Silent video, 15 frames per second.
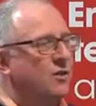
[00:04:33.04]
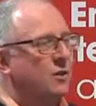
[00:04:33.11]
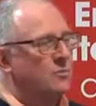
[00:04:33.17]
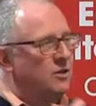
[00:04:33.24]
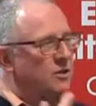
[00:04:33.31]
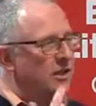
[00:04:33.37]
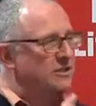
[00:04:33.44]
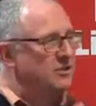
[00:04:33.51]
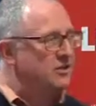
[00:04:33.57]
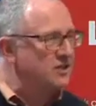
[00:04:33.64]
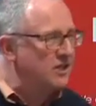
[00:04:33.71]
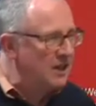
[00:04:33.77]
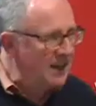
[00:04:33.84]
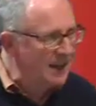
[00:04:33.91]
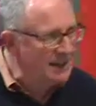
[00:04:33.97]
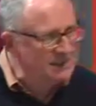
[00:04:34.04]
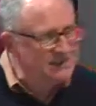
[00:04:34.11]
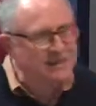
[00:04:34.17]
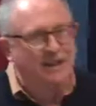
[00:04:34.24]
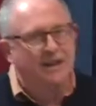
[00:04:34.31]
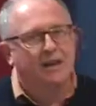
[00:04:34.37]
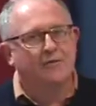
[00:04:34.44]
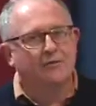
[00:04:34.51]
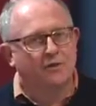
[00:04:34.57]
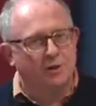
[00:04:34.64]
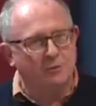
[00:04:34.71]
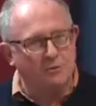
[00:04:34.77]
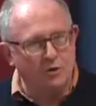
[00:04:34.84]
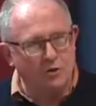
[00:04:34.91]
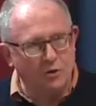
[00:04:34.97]
from the United States,
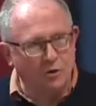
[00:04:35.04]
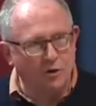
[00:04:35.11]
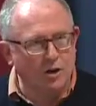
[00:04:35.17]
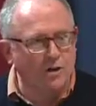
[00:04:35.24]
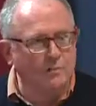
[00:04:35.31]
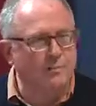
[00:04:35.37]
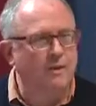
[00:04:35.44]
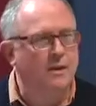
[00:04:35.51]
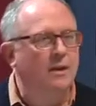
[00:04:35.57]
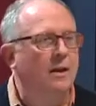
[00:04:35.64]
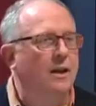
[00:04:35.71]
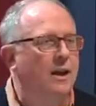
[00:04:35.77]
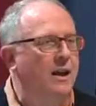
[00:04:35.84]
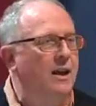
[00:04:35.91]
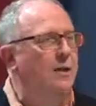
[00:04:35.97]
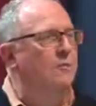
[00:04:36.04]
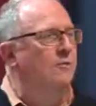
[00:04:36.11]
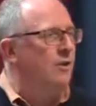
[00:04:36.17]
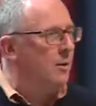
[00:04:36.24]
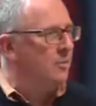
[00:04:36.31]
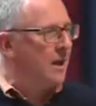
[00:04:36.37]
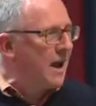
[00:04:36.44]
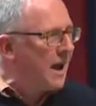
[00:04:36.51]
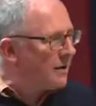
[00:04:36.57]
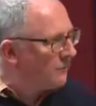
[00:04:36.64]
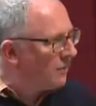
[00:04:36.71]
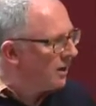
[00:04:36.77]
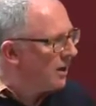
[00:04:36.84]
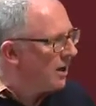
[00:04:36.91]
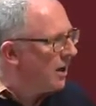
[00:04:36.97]
from Europe, from
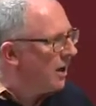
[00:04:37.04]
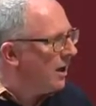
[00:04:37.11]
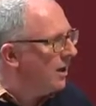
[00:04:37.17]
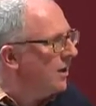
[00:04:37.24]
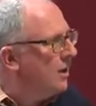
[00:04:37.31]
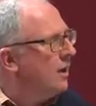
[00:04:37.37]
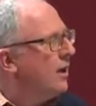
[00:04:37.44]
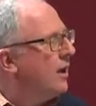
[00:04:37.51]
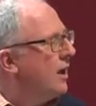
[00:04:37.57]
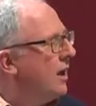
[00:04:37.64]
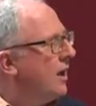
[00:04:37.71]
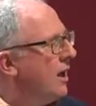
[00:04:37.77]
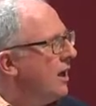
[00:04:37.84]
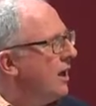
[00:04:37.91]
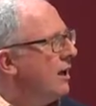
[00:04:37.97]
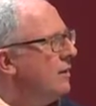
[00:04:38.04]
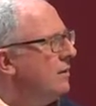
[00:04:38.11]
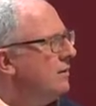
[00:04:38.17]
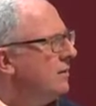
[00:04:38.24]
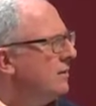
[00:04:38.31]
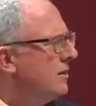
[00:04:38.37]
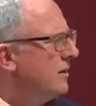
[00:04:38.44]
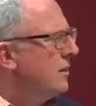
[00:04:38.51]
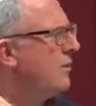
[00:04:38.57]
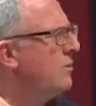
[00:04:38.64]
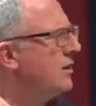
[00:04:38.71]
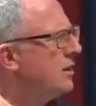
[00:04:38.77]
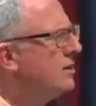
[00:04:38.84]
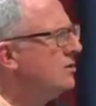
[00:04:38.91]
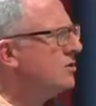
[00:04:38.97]
Africa. Have
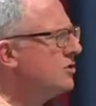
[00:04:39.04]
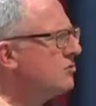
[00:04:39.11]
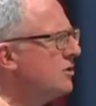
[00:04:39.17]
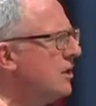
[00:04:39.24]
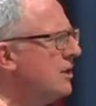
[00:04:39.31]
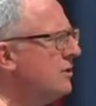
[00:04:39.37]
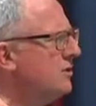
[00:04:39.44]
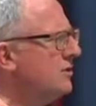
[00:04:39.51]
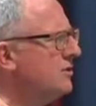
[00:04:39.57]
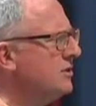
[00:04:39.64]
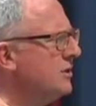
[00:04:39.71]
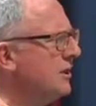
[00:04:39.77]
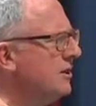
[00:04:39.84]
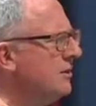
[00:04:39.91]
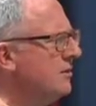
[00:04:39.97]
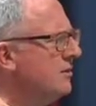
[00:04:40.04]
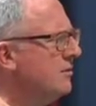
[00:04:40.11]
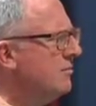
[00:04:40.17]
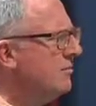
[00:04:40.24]
we got Australia or New Zealand?